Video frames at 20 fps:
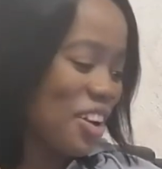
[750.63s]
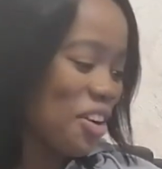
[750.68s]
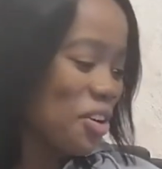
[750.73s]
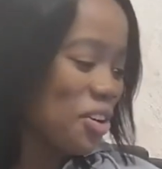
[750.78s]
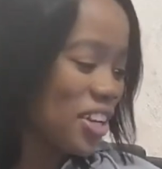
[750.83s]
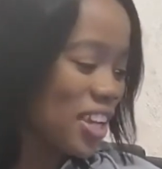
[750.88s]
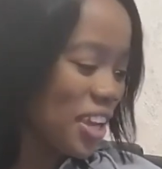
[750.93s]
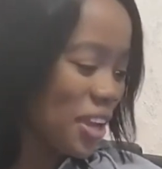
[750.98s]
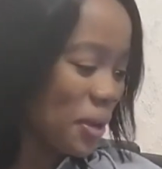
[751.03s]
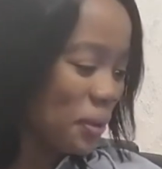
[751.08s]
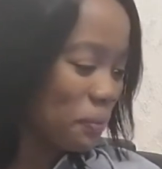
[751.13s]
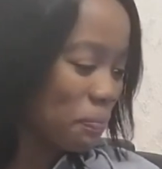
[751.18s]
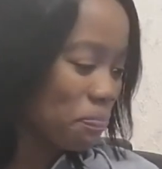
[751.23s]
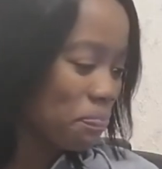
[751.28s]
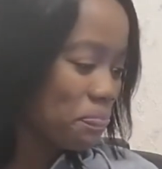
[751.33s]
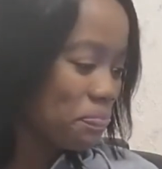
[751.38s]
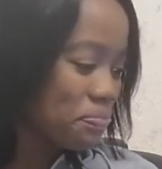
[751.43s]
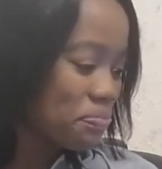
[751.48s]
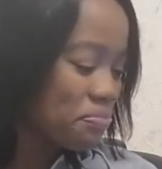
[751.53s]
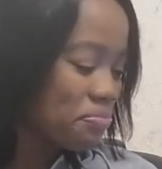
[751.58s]
Okay.
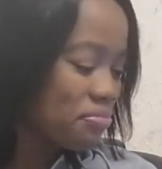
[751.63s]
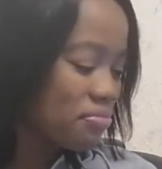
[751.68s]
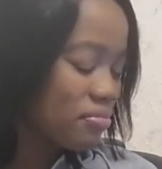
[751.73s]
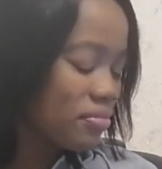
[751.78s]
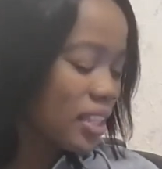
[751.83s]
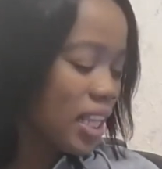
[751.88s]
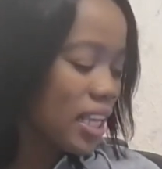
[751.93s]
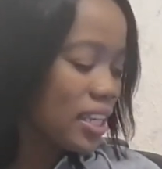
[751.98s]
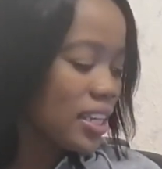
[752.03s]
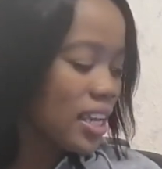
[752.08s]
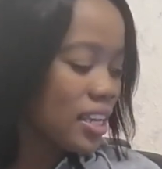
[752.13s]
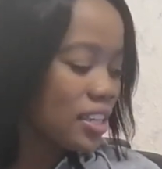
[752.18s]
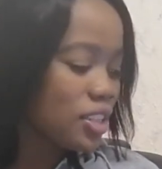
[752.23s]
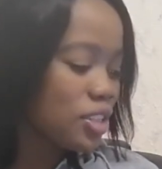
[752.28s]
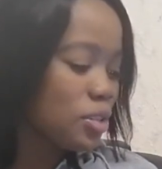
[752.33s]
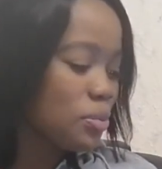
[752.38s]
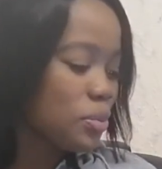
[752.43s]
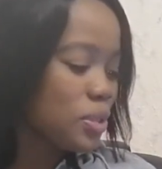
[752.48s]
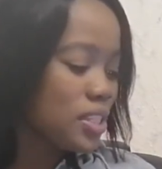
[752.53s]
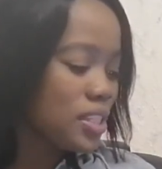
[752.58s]

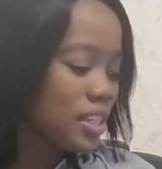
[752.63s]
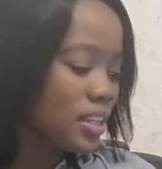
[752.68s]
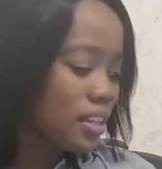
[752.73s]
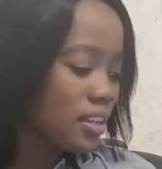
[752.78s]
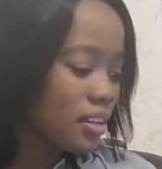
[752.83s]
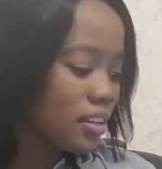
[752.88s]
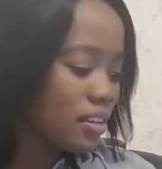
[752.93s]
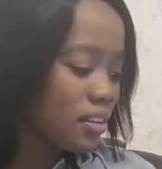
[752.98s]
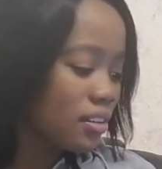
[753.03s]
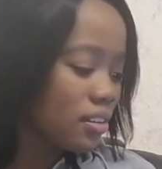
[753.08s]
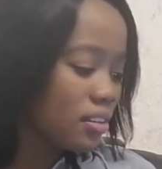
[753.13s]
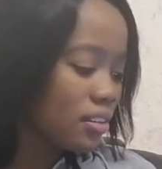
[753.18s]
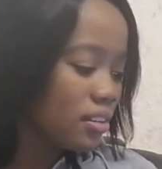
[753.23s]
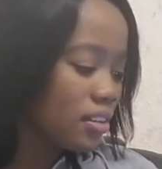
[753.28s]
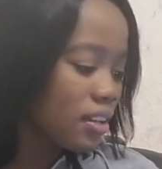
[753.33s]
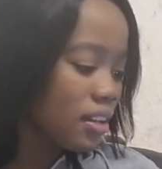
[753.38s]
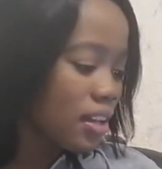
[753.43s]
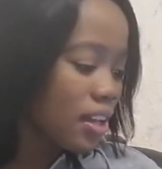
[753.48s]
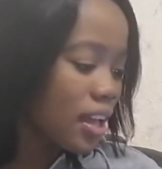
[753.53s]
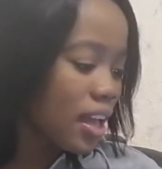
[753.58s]
Yes, to be
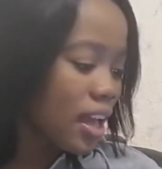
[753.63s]
single